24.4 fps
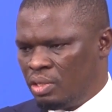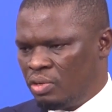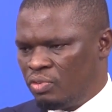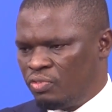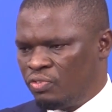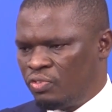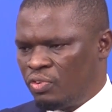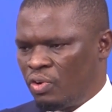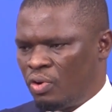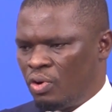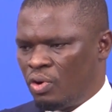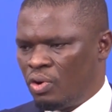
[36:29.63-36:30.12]

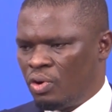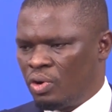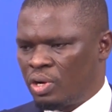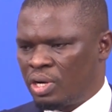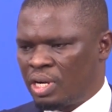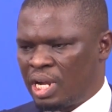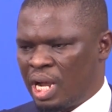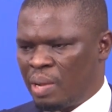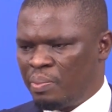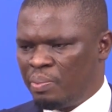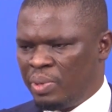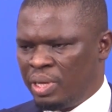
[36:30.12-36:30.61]
for
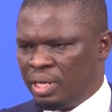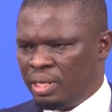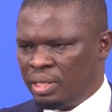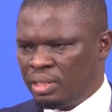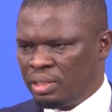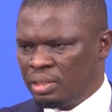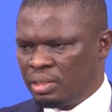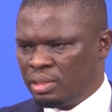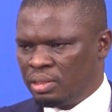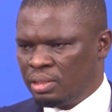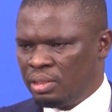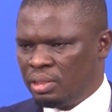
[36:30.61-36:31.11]
coming
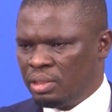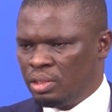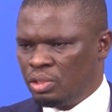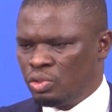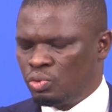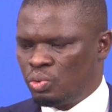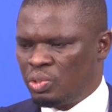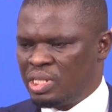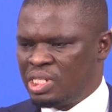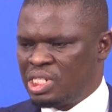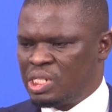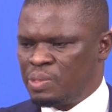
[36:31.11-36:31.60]

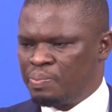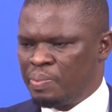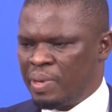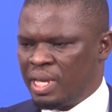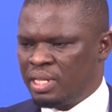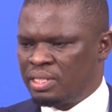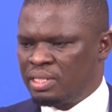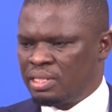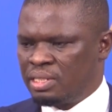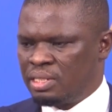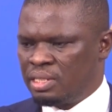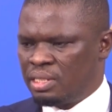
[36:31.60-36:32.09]
to
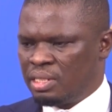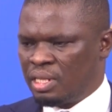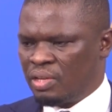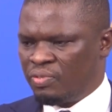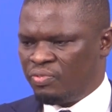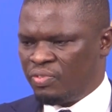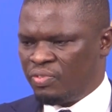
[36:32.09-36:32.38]
inspect the